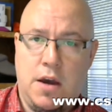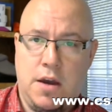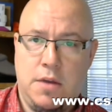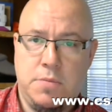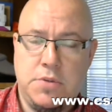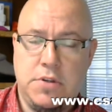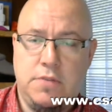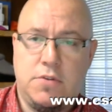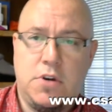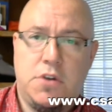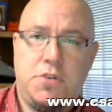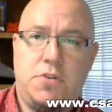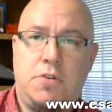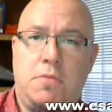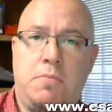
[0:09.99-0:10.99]
I'm Steve
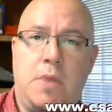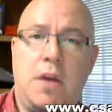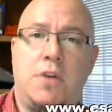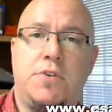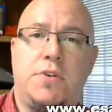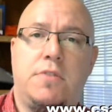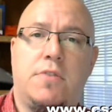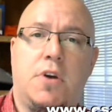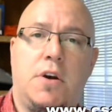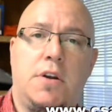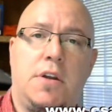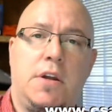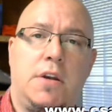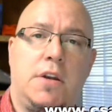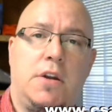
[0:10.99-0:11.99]
Trustrum, Manager of
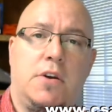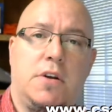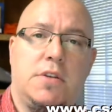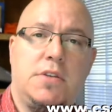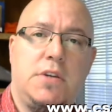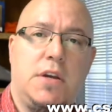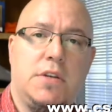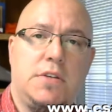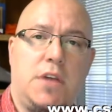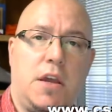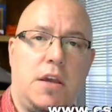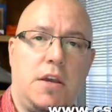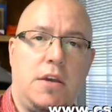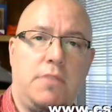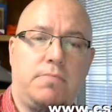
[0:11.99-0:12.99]
Content here at
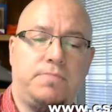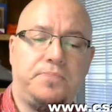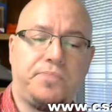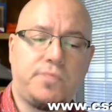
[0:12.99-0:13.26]
CSAE.